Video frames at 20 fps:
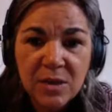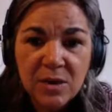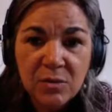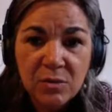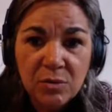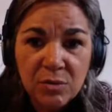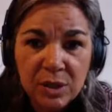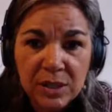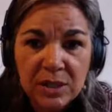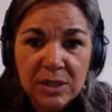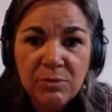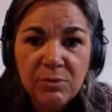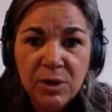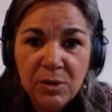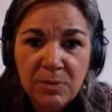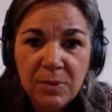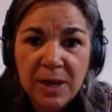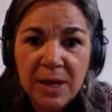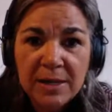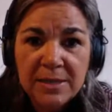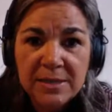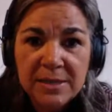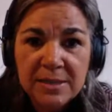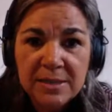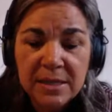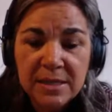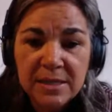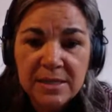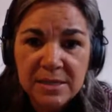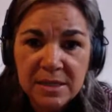really
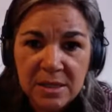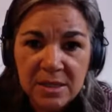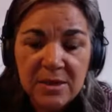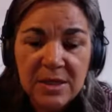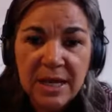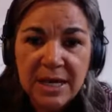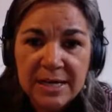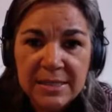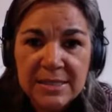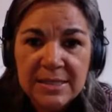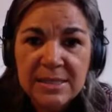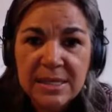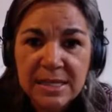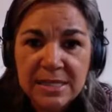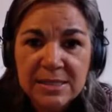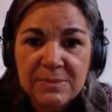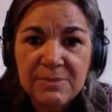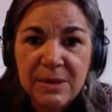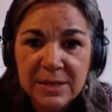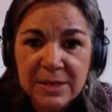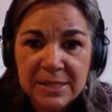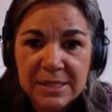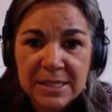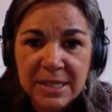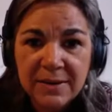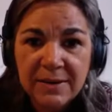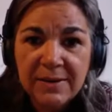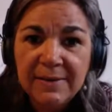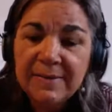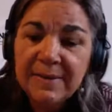robust is the United States
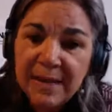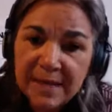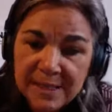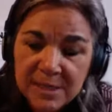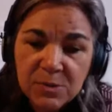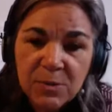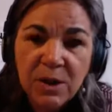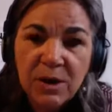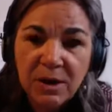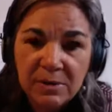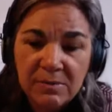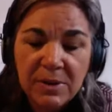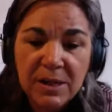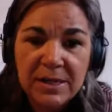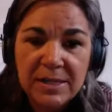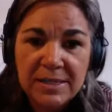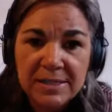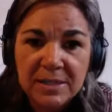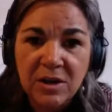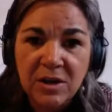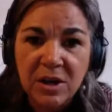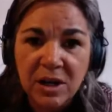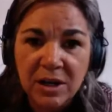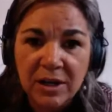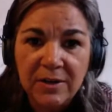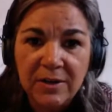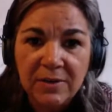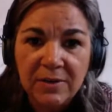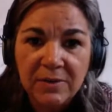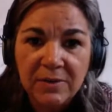military. That's where our money's gone.